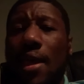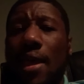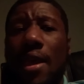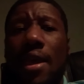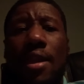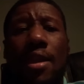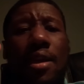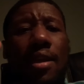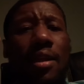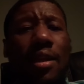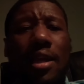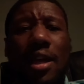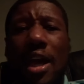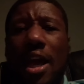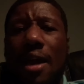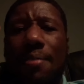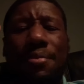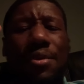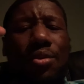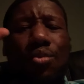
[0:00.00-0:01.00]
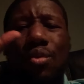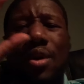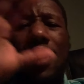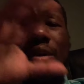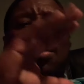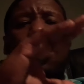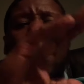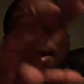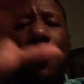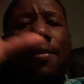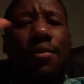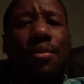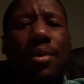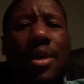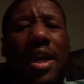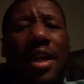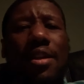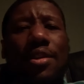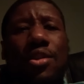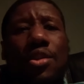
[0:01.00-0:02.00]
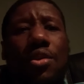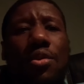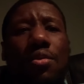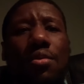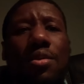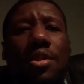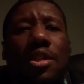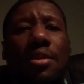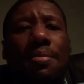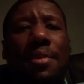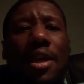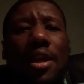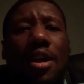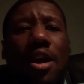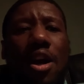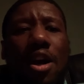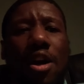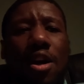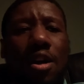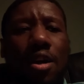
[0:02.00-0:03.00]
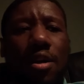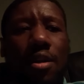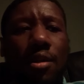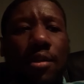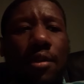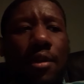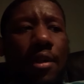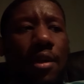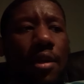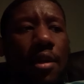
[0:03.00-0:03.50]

edit, copy, whatever we got to do to make our